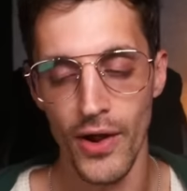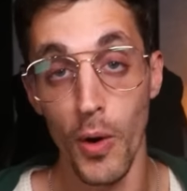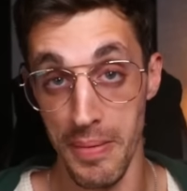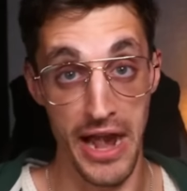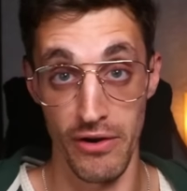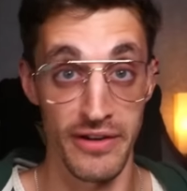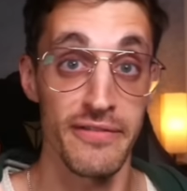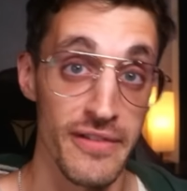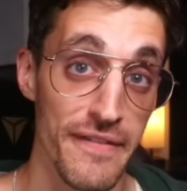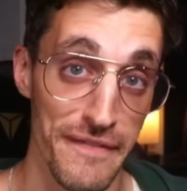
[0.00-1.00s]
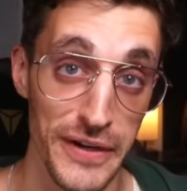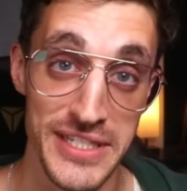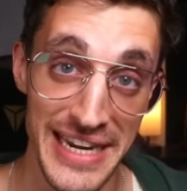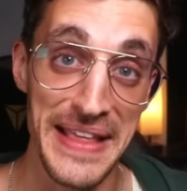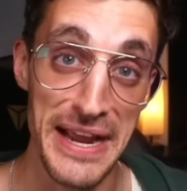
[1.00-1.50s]
I hope Aaron
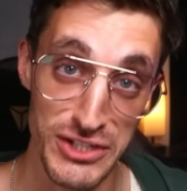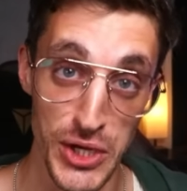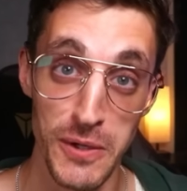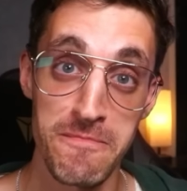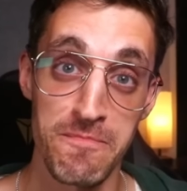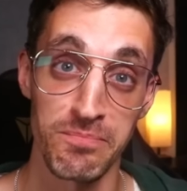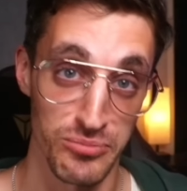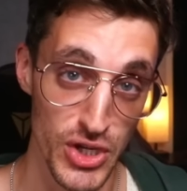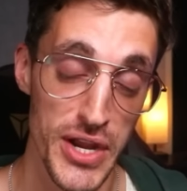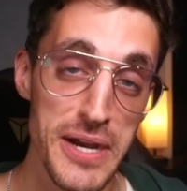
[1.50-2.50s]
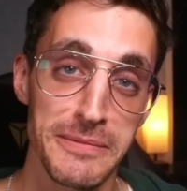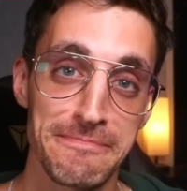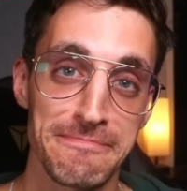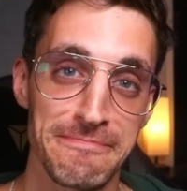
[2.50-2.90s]
feels like that too. Do you?